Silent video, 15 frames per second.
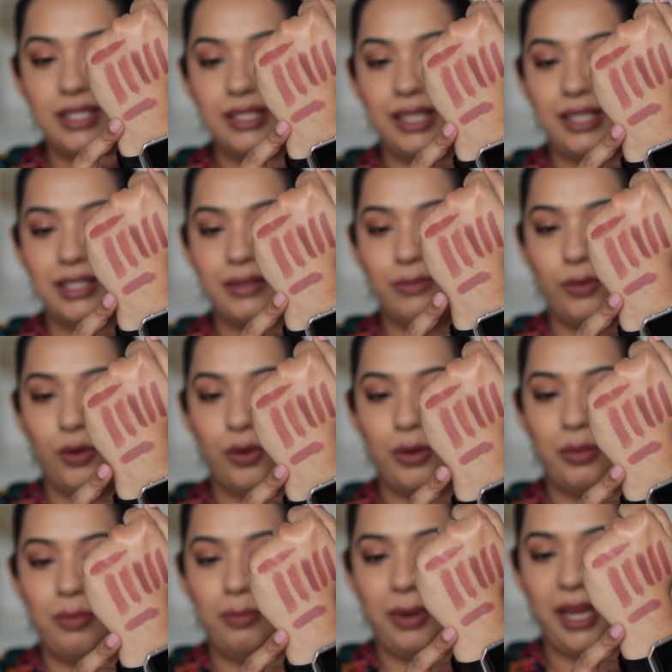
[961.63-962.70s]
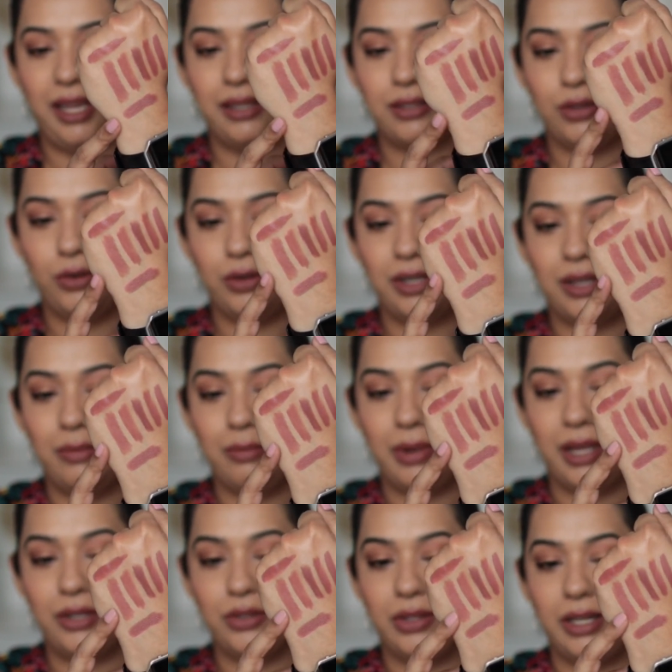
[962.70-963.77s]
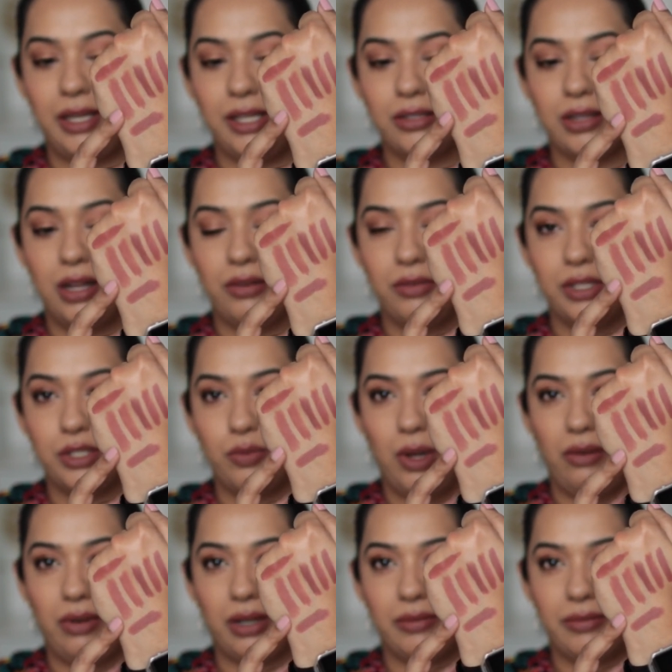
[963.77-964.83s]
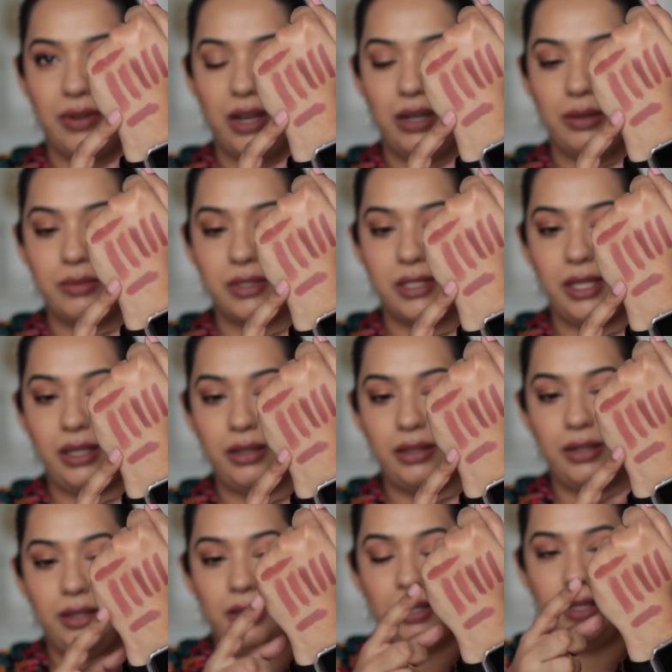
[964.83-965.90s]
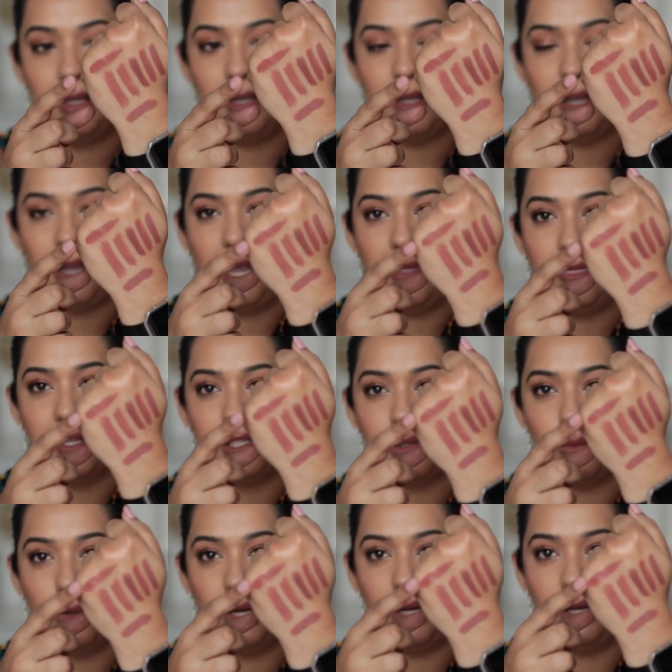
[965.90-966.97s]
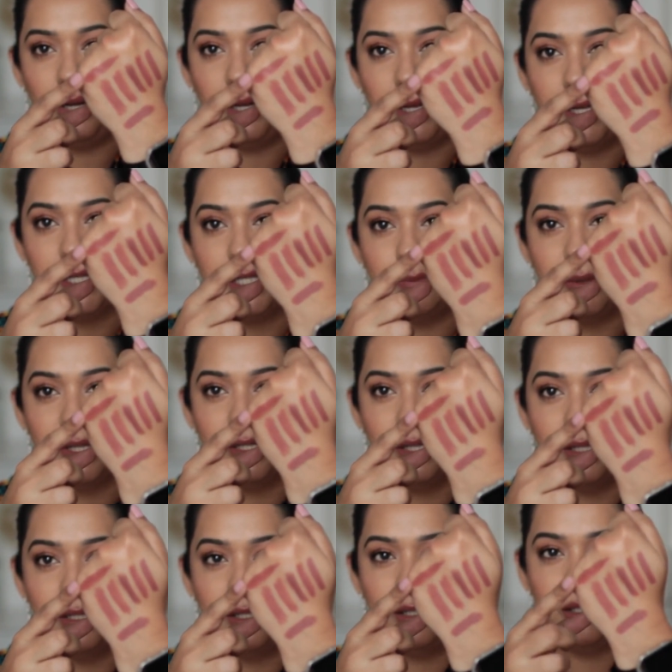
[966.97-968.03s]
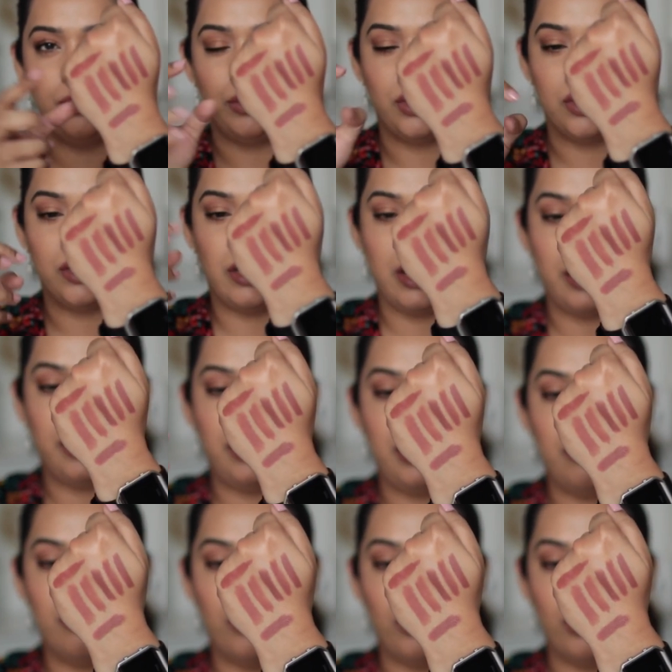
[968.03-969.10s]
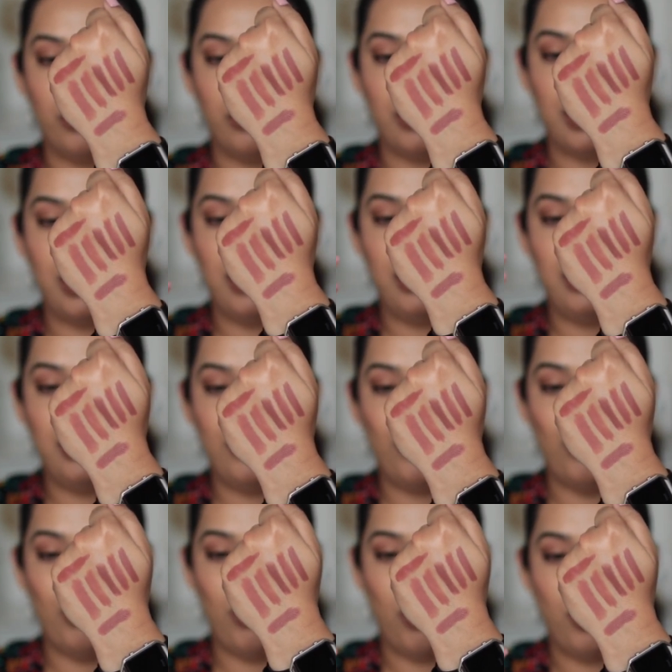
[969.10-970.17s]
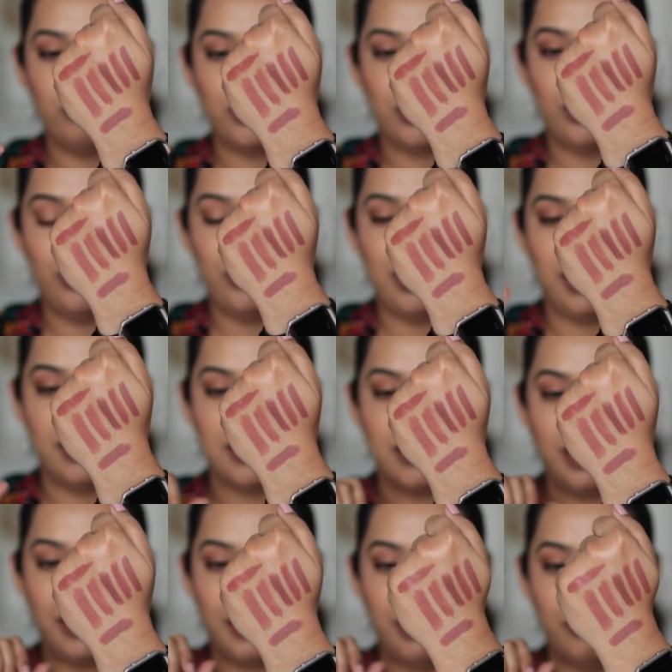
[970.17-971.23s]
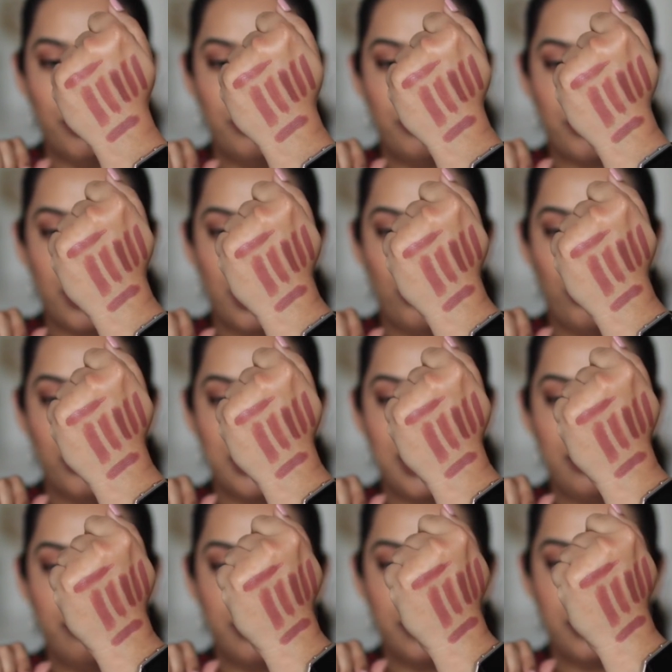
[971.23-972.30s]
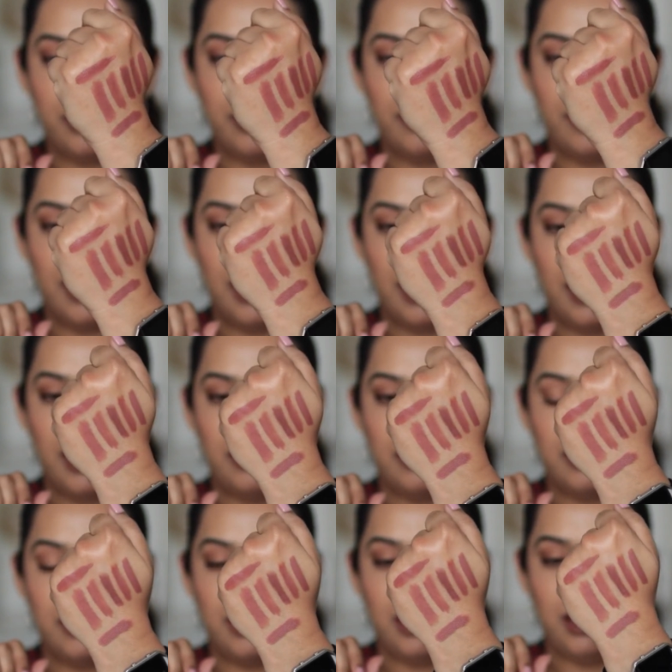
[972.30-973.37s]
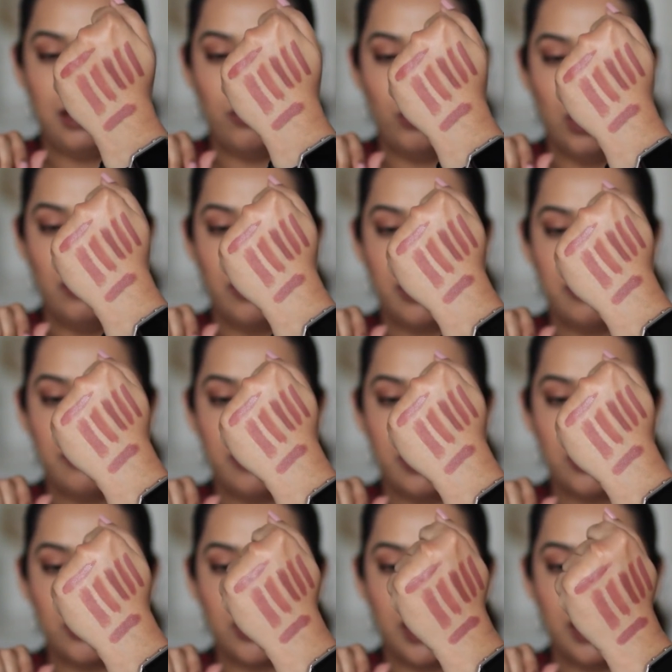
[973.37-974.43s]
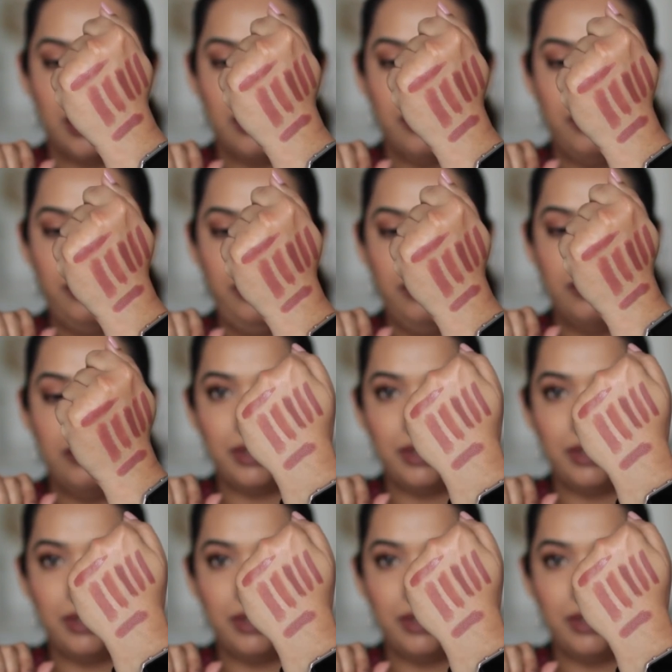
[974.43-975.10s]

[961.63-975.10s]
You can see it's more pink toned compared to the Lisa Eldridge Velvet Affair lipstick. And this one is Persistence, which is slightly more warm toned and slightly more brown or deeper than the Velvet Affair shade.